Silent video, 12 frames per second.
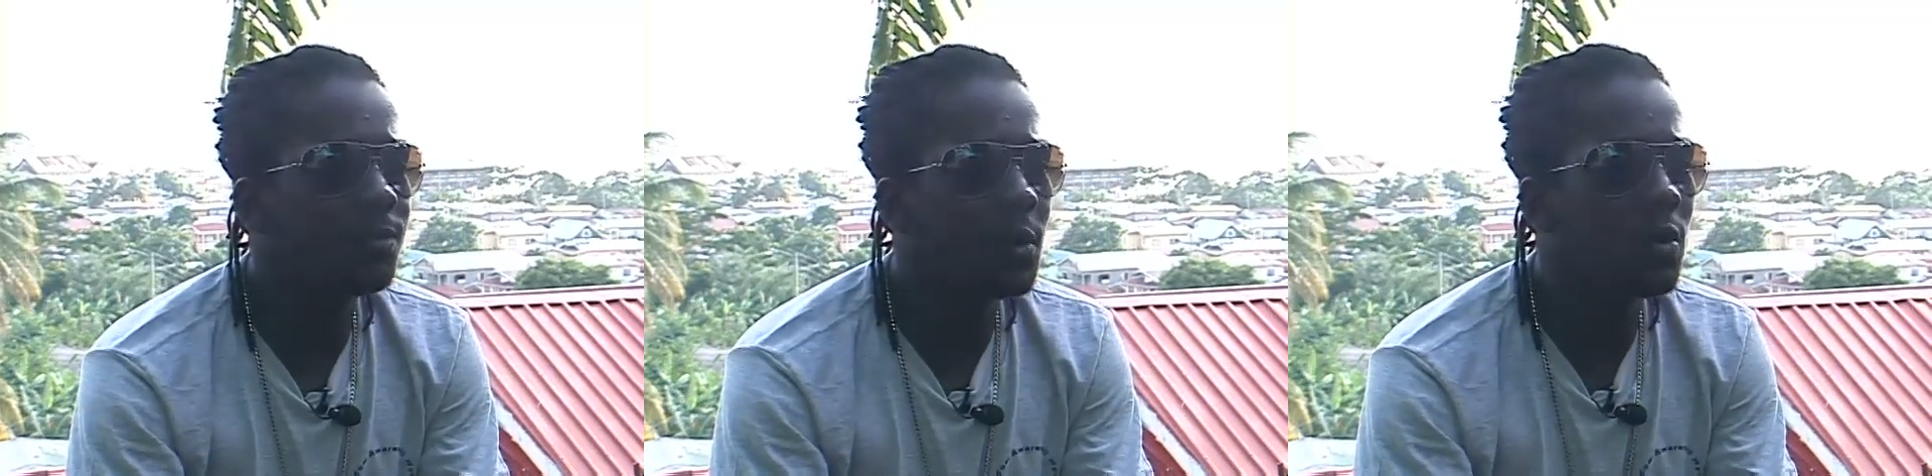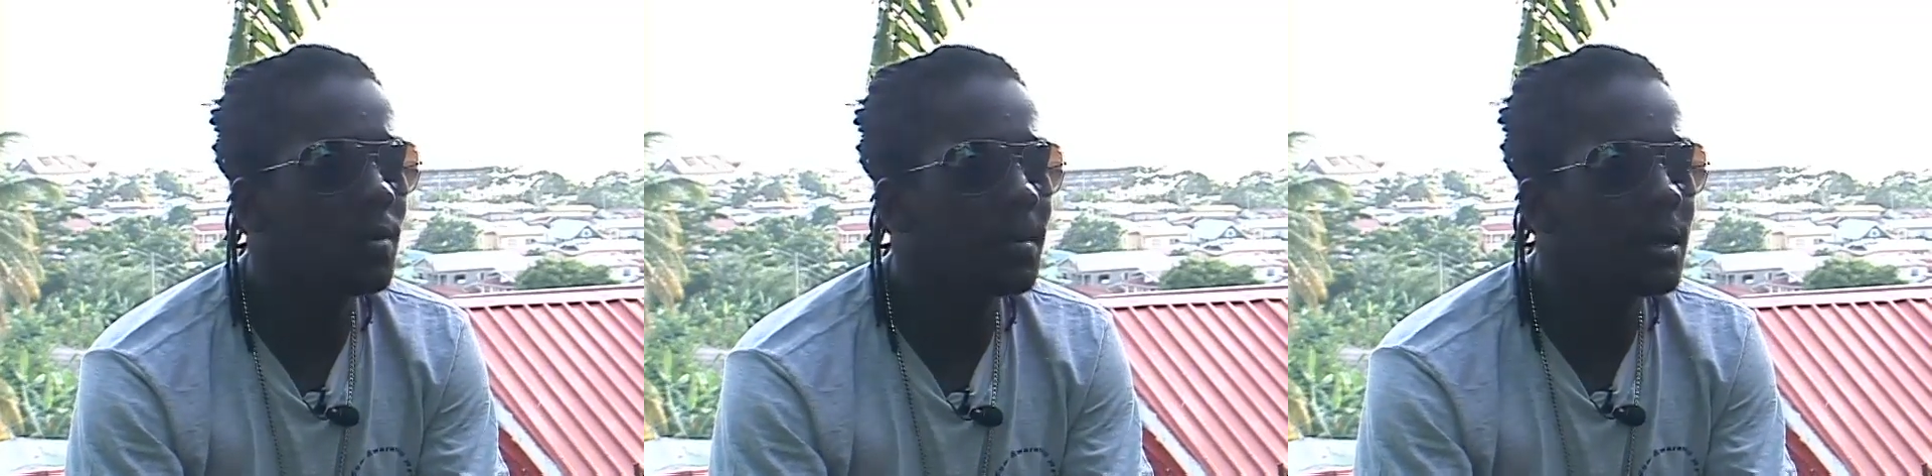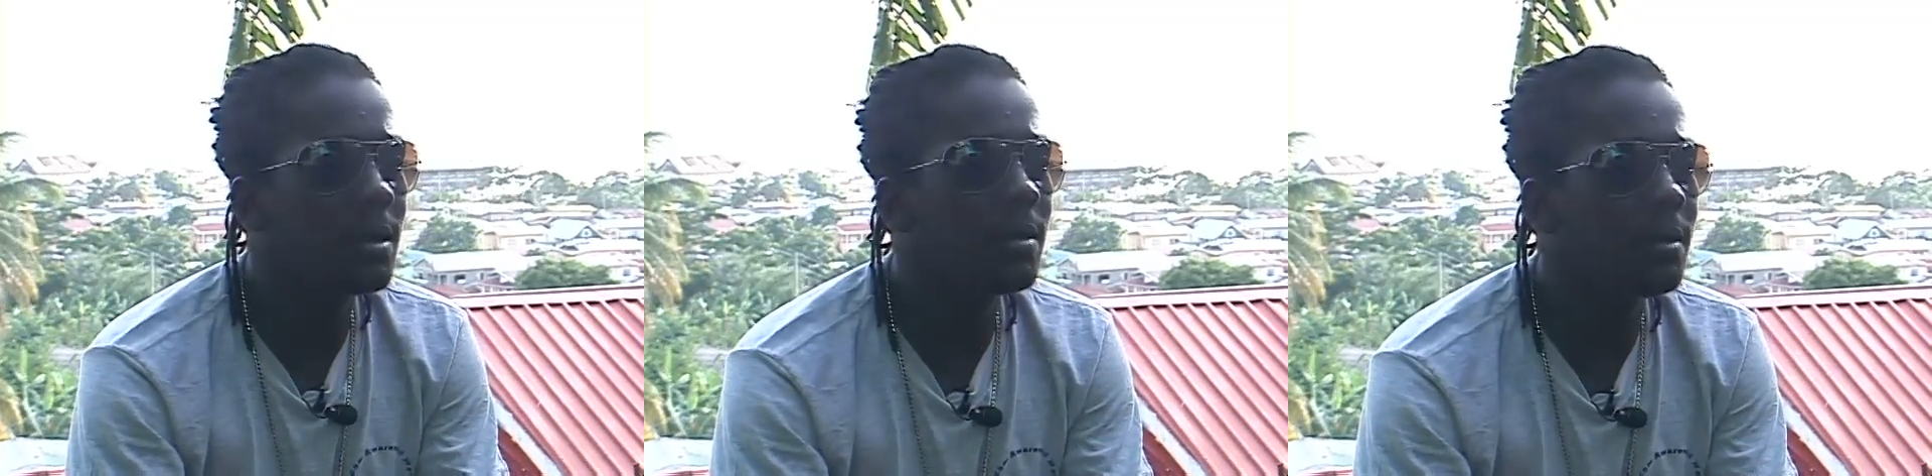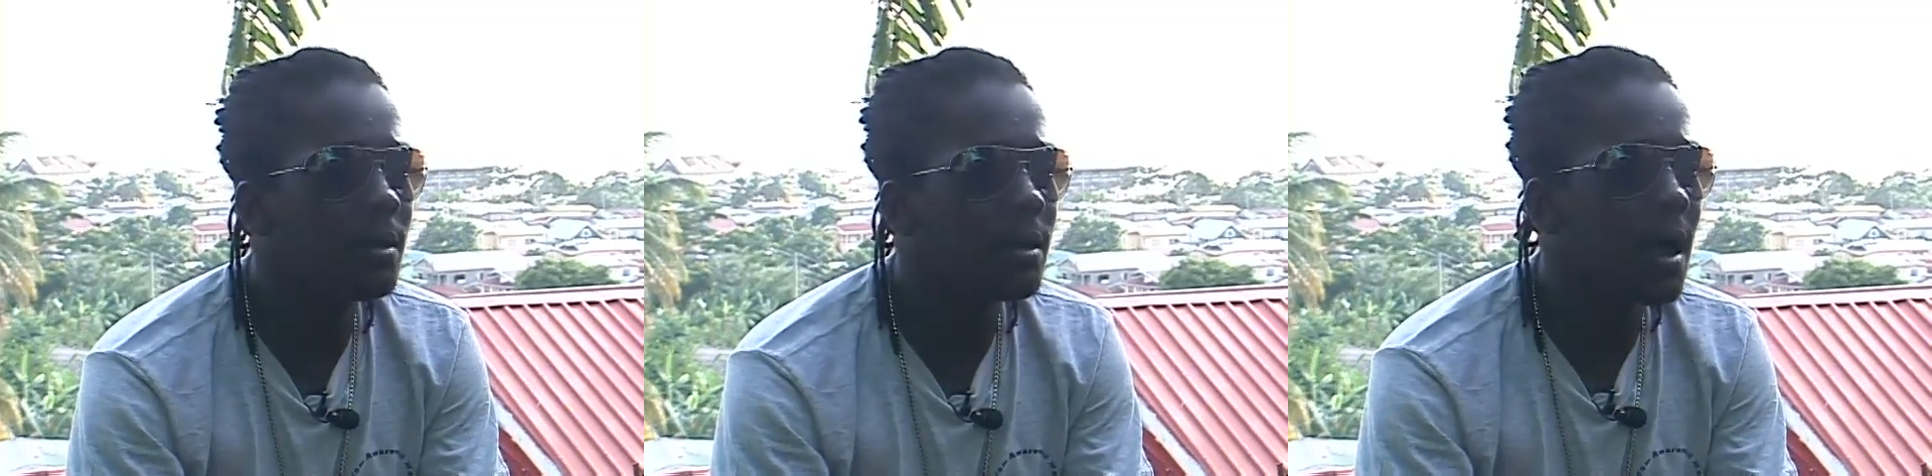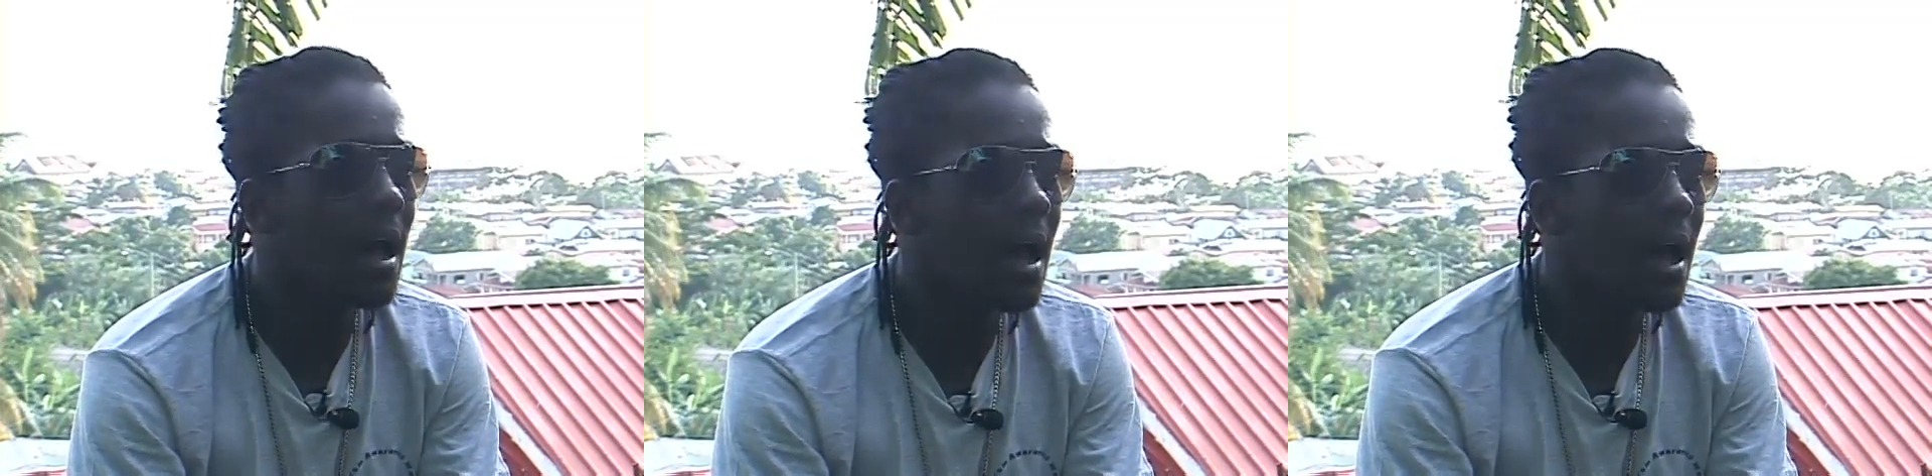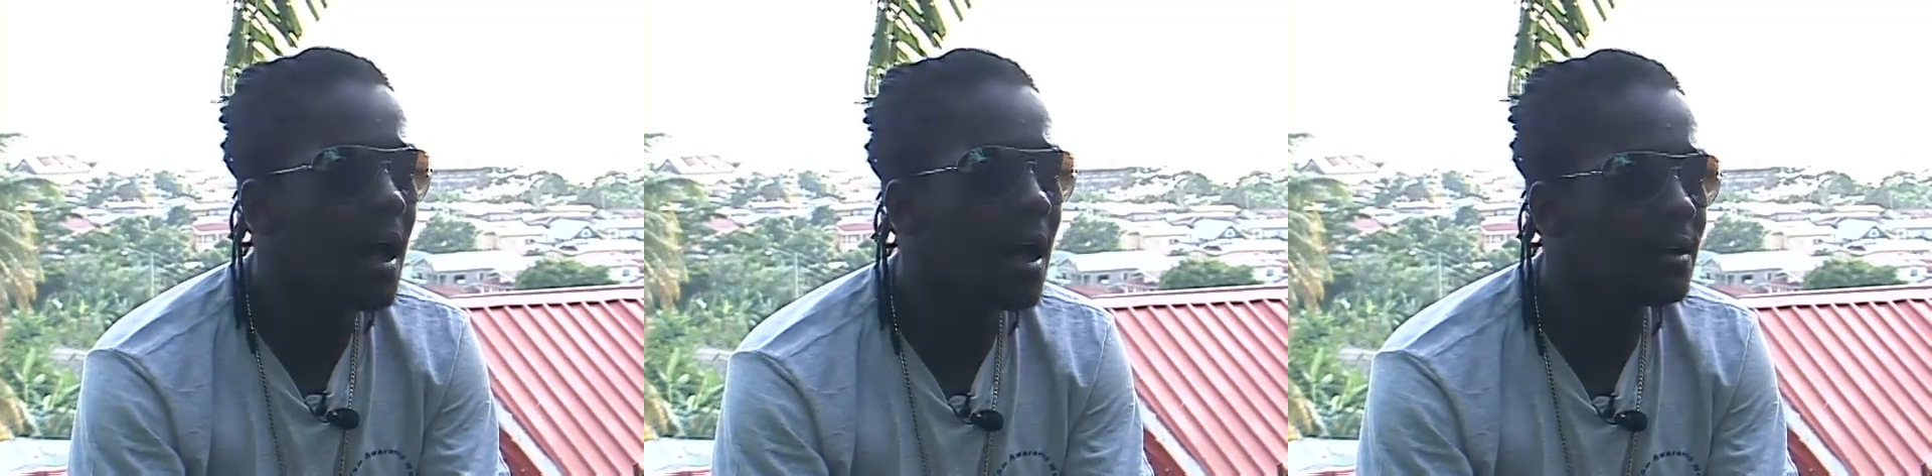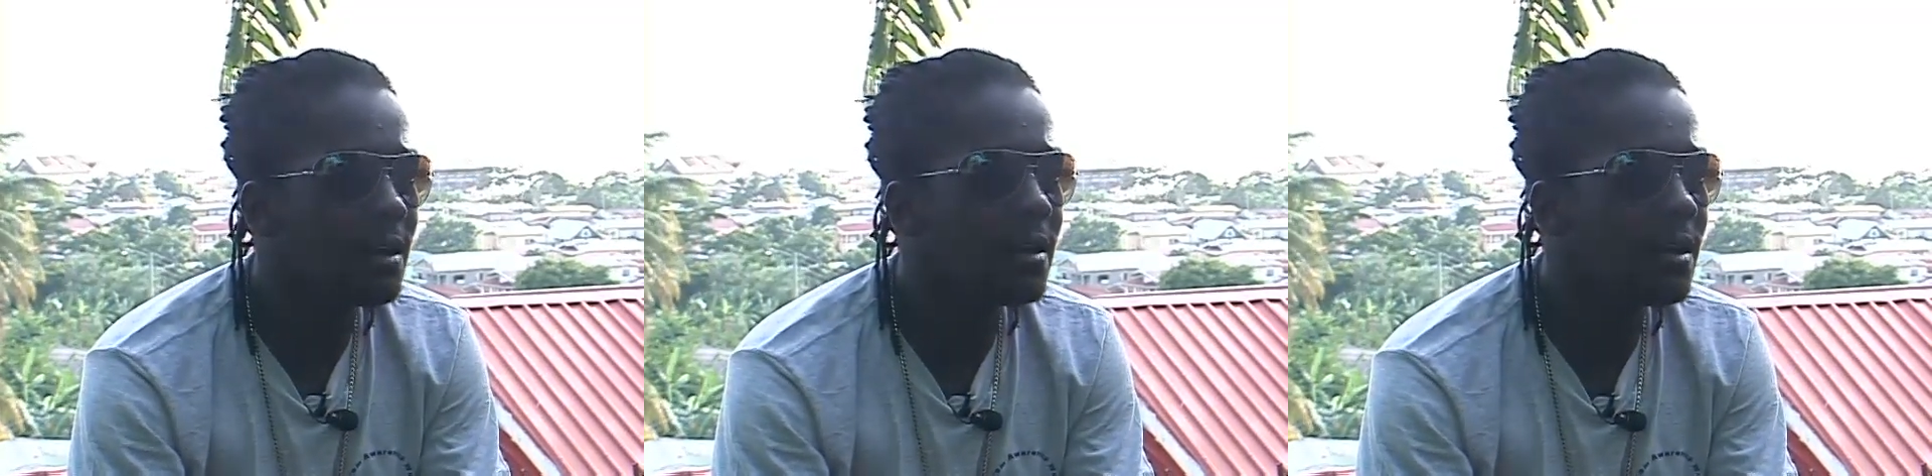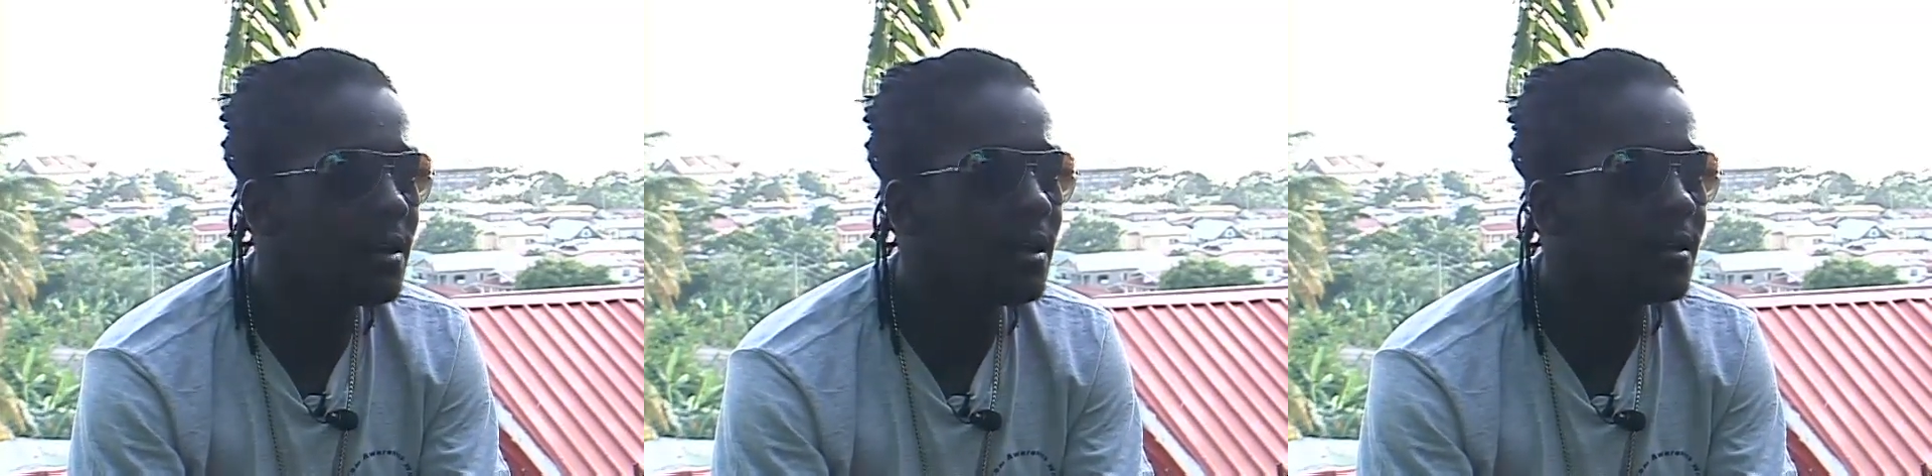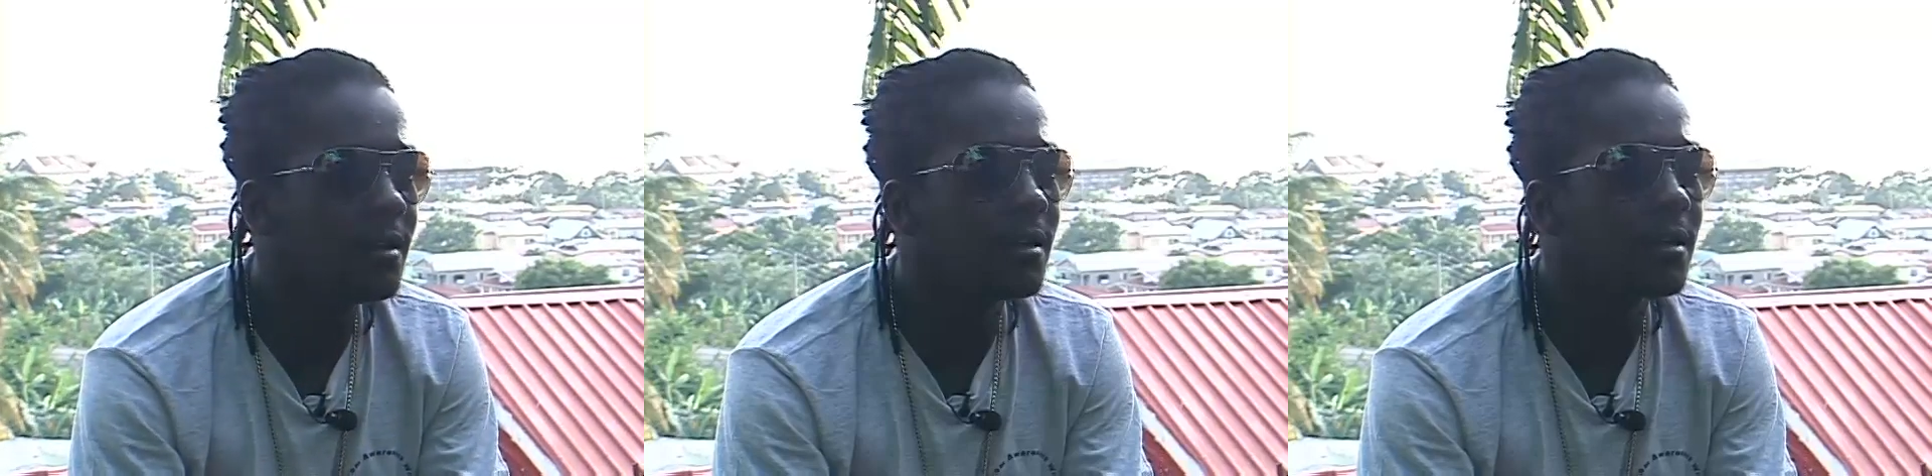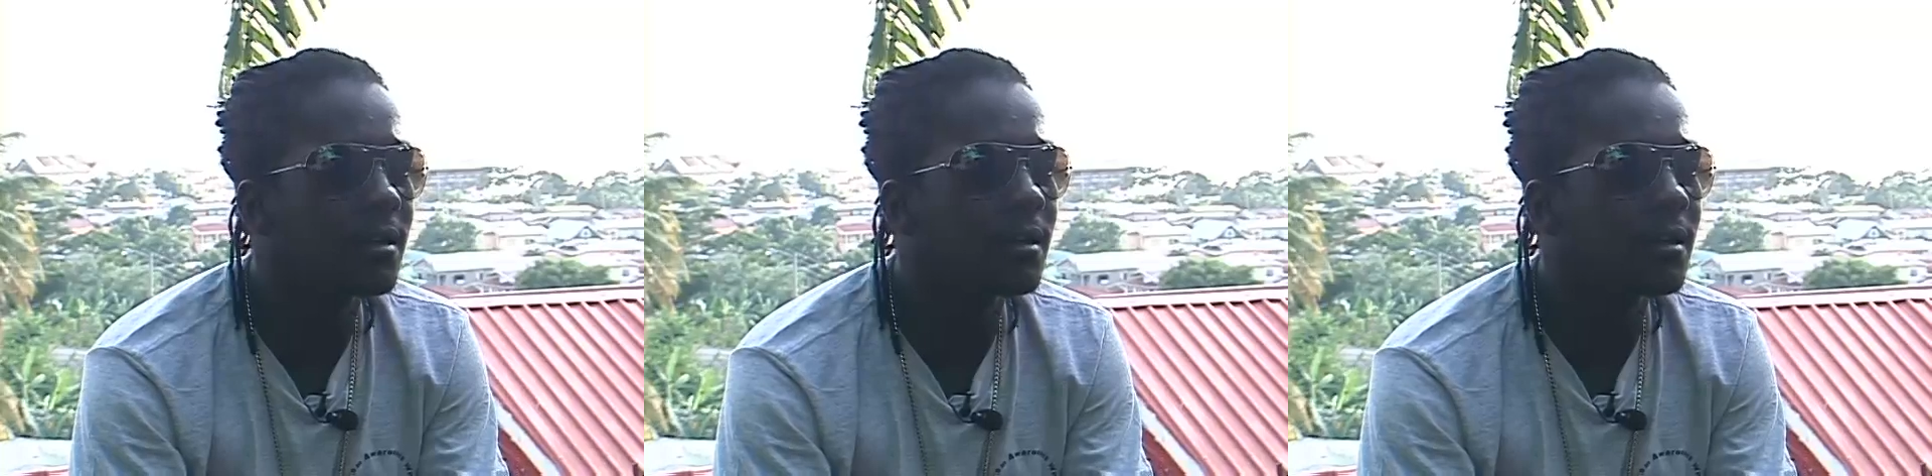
blooming in the garden,